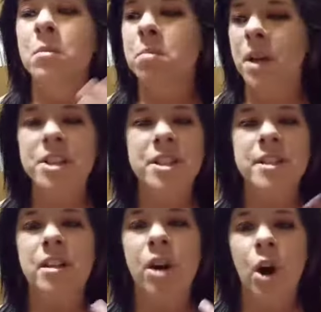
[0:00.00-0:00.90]
brushes
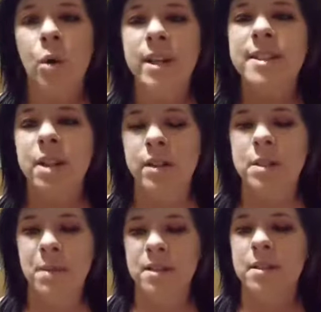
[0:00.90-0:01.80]
are always so
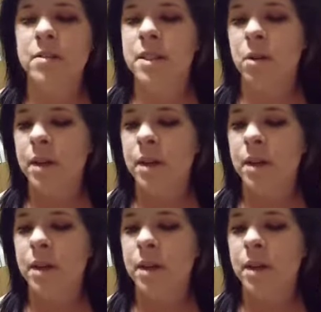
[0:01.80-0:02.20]
expensive so